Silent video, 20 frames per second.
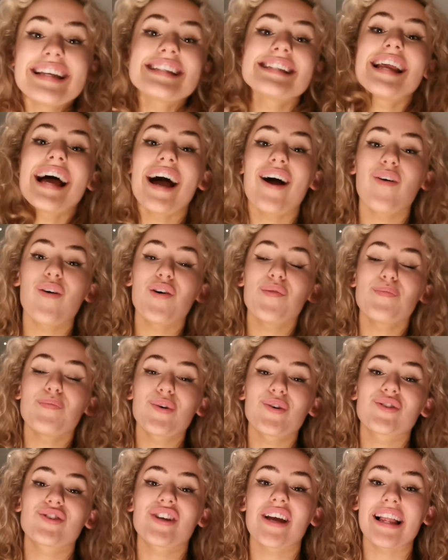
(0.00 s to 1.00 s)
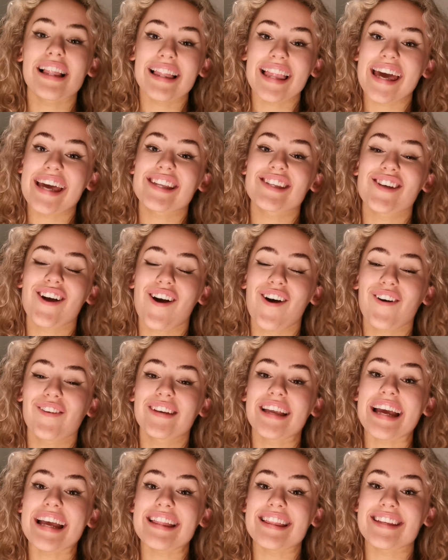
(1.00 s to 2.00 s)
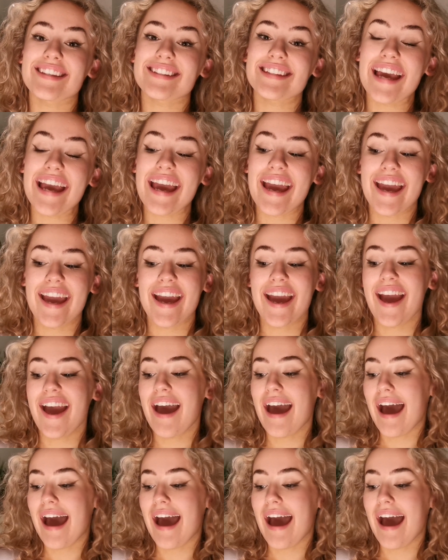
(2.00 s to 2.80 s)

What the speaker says: is now much later on in the day.